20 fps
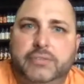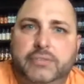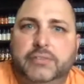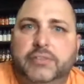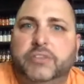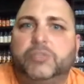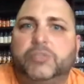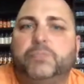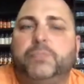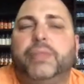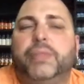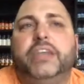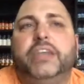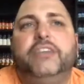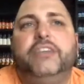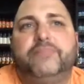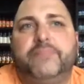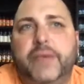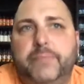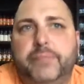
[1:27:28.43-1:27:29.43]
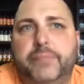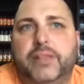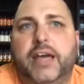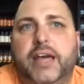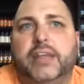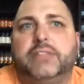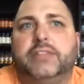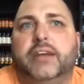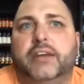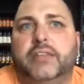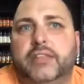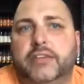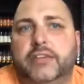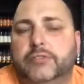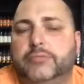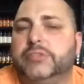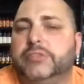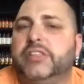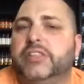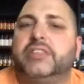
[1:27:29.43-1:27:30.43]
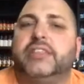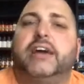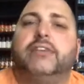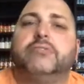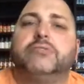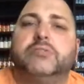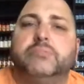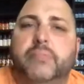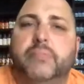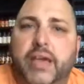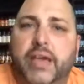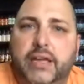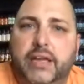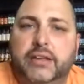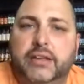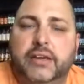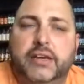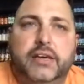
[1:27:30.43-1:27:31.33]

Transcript: There's plenty of people out there. There was a thousand made.